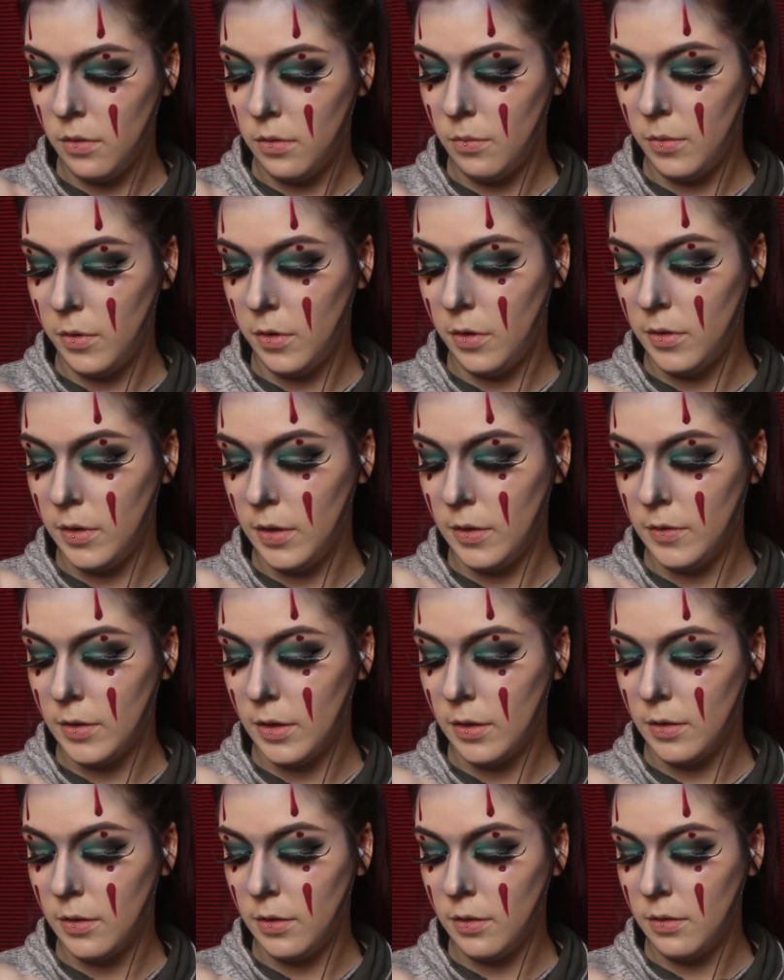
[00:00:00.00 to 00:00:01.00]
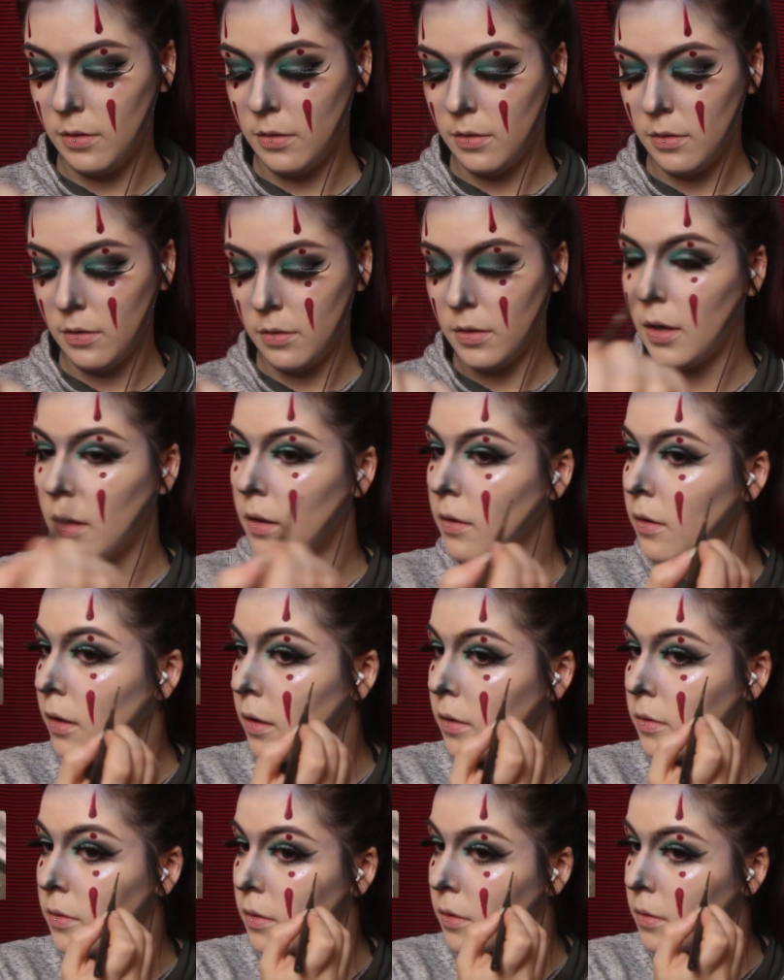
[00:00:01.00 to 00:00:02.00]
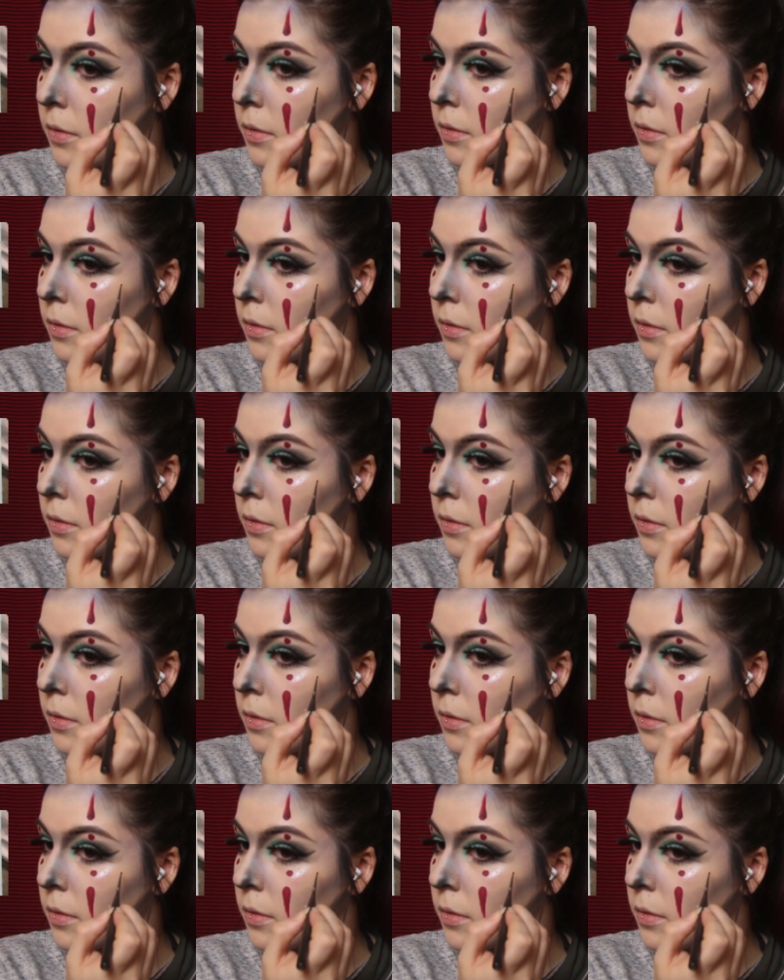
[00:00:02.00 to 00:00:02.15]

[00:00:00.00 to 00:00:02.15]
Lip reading: Where are they exactly? Yeah, okay, so.